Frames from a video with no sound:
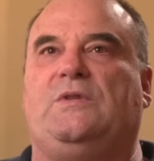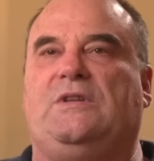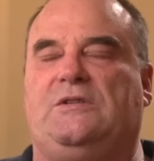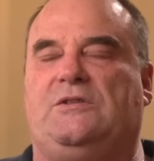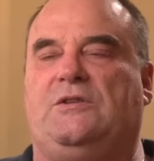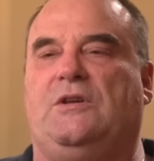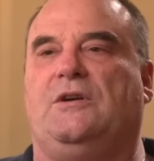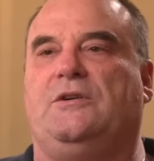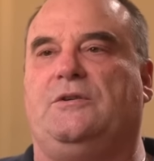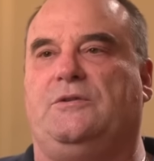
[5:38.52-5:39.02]
There's
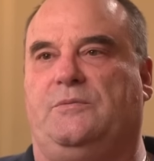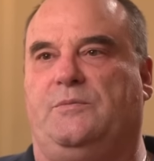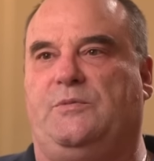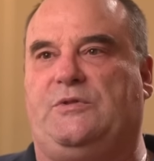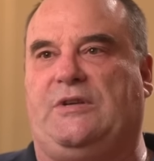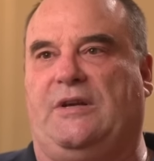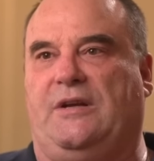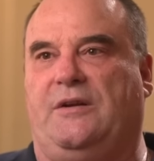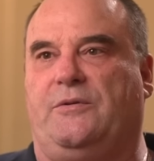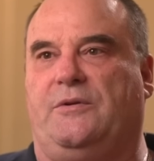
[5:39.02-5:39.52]
no
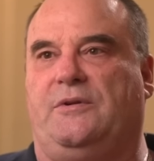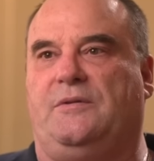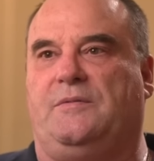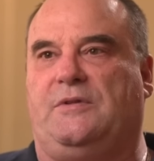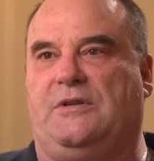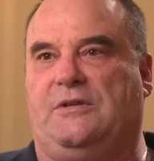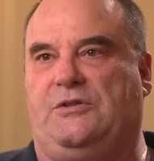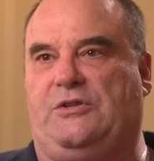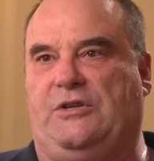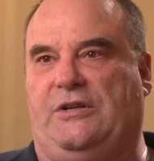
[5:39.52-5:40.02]
secret
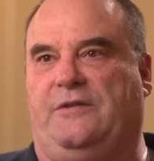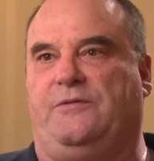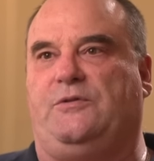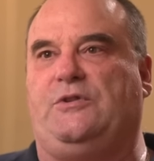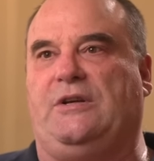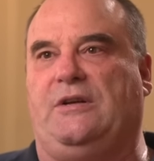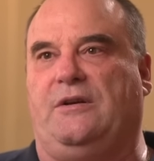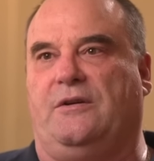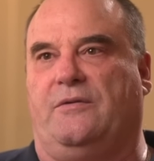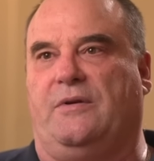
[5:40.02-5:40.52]
that G F
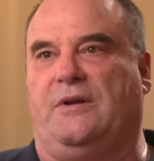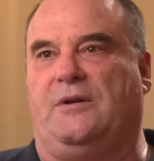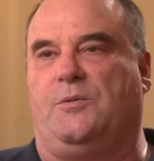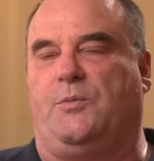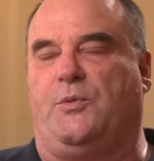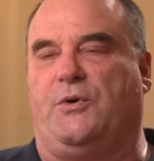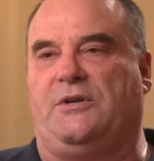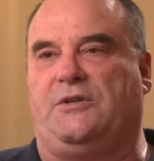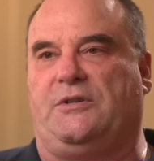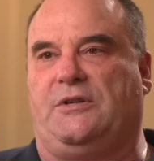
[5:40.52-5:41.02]
G are under
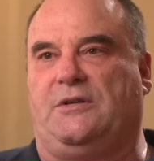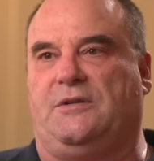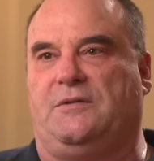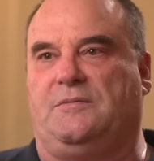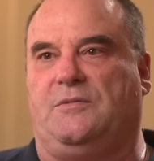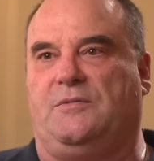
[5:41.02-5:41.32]
pressure